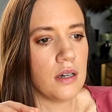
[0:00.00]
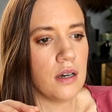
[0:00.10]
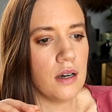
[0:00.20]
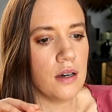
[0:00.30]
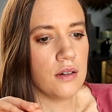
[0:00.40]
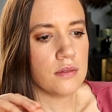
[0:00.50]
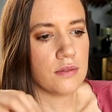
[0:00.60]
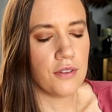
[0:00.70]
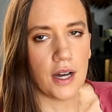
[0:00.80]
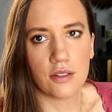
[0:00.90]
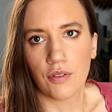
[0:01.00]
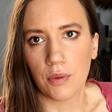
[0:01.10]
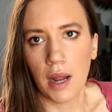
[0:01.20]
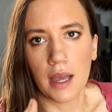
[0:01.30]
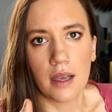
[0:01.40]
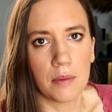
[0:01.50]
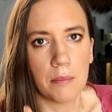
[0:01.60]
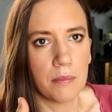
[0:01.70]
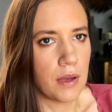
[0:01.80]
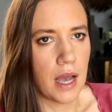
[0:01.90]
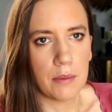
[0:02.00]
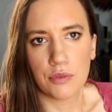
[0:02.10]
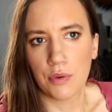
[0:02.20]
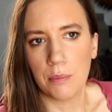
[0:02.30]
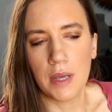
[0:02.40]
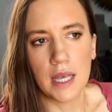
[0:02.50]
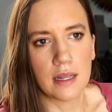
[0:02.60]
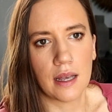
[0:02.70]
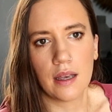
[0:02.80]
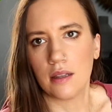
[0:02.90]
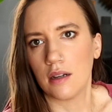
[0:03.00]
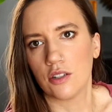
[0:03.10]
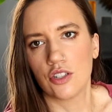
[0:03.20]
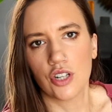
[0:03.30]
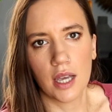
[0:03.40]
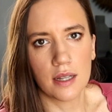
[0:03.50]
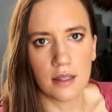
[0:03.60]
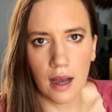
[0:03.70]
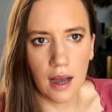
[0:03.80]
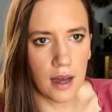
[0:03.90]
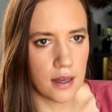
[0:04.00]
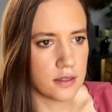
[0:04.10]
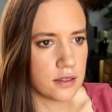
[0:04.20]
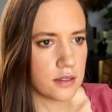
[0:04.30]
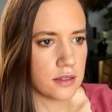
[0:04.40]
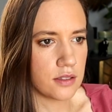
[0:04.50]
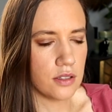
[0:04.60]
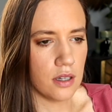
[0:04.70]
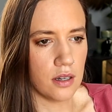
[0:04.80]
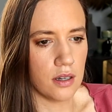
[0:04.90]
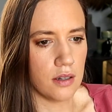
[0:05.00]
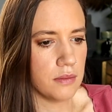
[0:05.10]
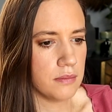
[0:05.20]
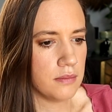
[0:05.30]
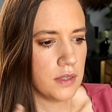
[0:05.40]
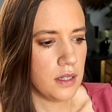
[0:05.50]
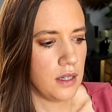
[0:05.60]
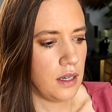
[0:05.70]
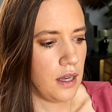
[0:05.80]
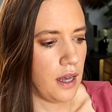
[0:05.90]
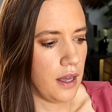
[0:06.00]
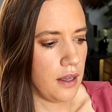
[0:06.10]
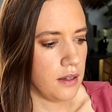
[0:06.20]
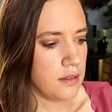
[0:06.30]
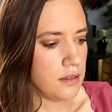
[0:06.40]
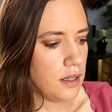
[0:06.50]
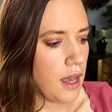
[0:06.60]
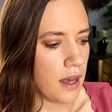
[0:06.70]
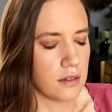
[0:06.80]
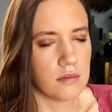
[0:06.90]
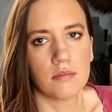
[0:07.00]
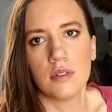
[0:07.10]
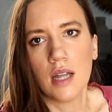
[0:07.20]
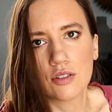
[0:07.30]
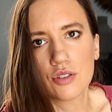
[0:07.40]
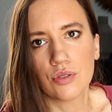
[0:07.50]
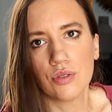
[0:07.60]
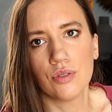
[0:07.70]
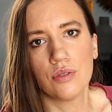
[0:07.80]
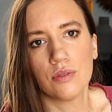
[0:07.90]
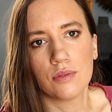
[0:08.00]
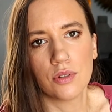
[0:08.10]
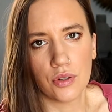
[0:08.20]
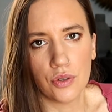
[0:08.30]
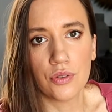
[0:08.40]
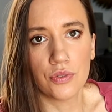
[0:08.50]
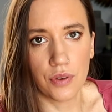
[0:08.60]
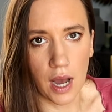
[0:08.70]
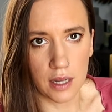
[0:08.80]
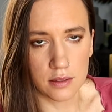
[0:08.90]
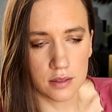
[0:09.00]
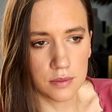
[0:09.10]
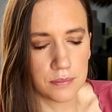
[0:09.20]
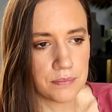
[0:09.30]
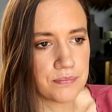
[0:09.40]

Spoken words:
fat from like comes from meat, like eating a chicken thighs, and yeah, natural good fats.